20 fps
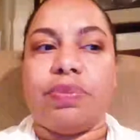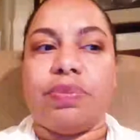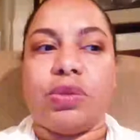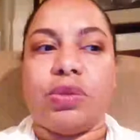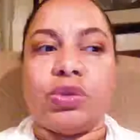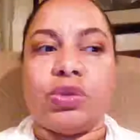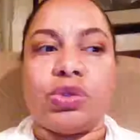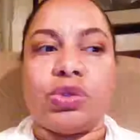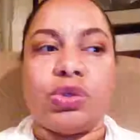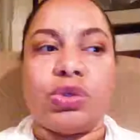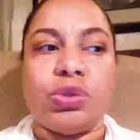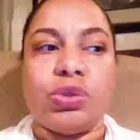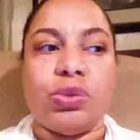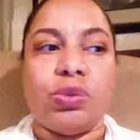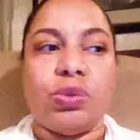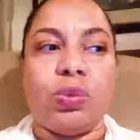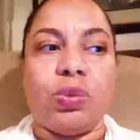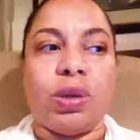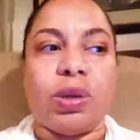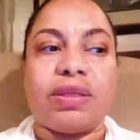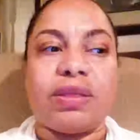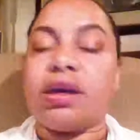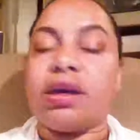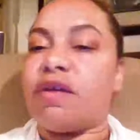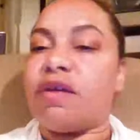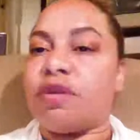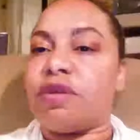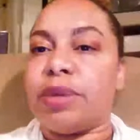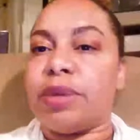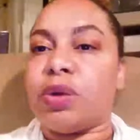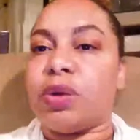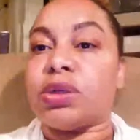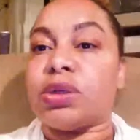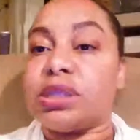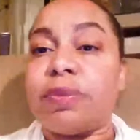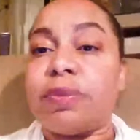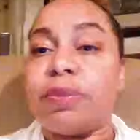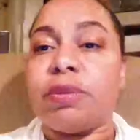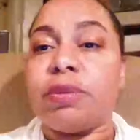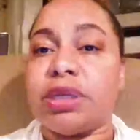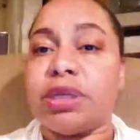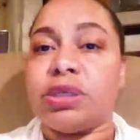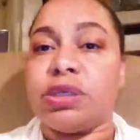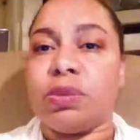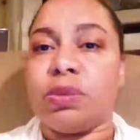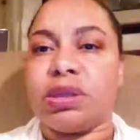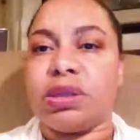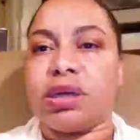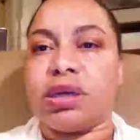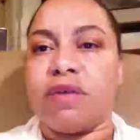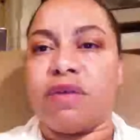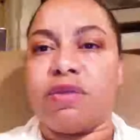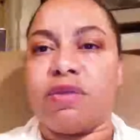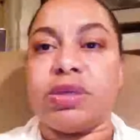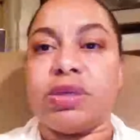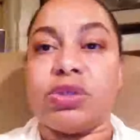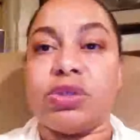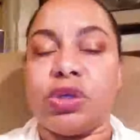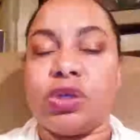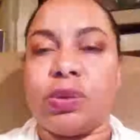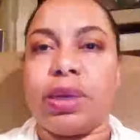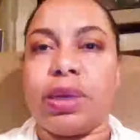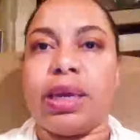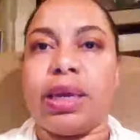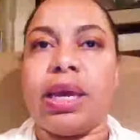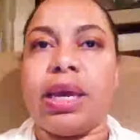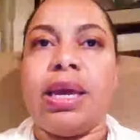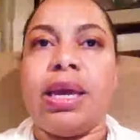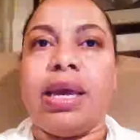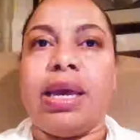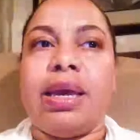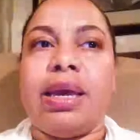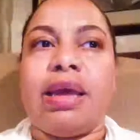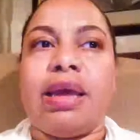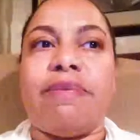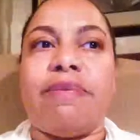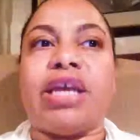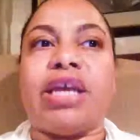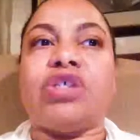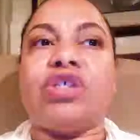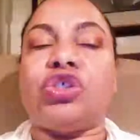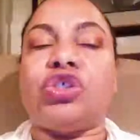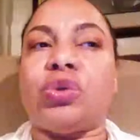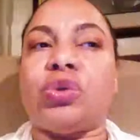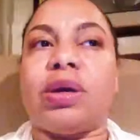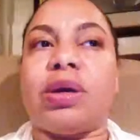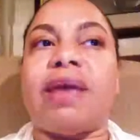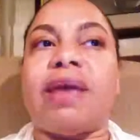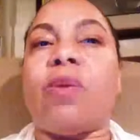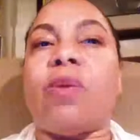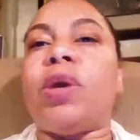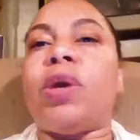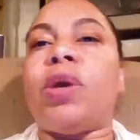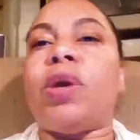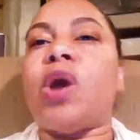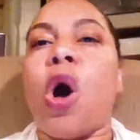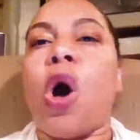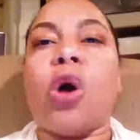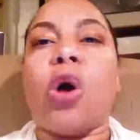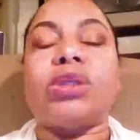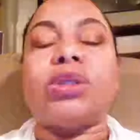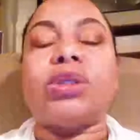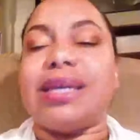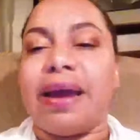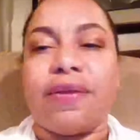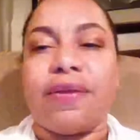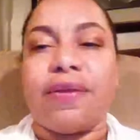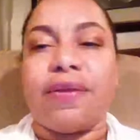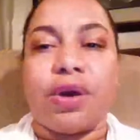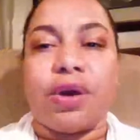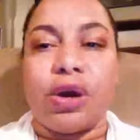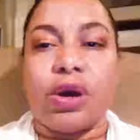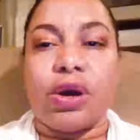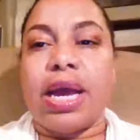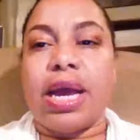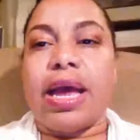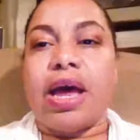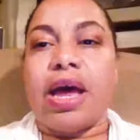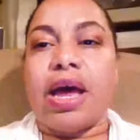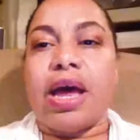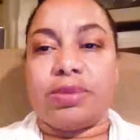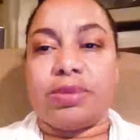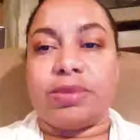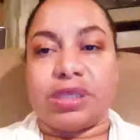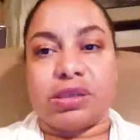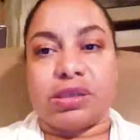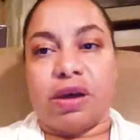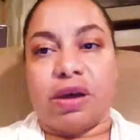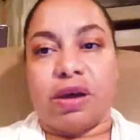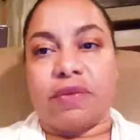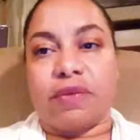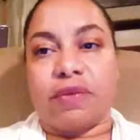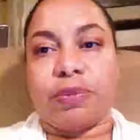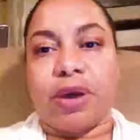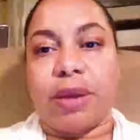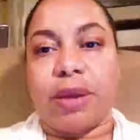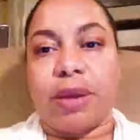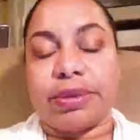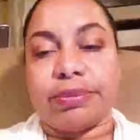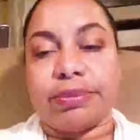to what the government, or supplementing what the government is doing, and making sure that we all together help to solve the problem.